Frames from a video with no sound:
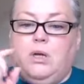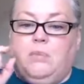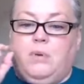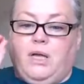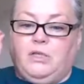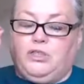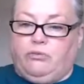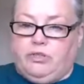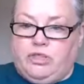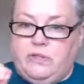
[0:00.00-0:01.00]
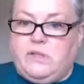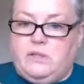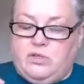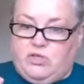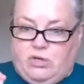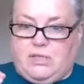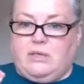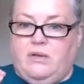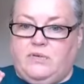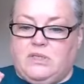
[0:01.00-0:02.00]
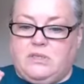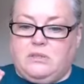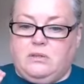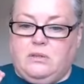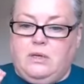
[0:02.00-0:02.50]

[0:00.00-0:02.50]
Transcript: because you're reducing your stress levels.